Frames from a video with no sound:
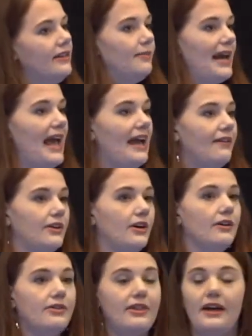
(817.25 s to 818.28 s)
the behavior
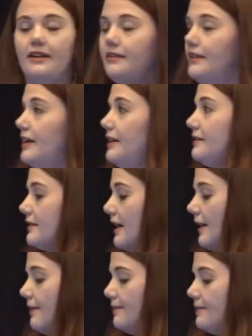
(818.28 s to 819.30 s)

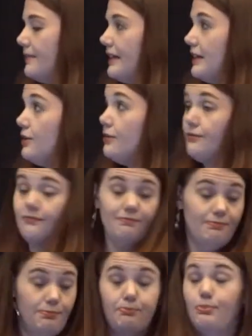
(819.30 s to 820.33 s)
that you've
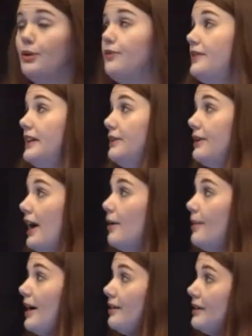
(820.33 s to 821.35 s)
proved that you care
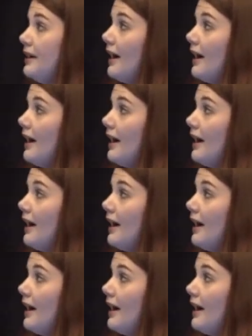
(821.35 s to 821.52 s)
about.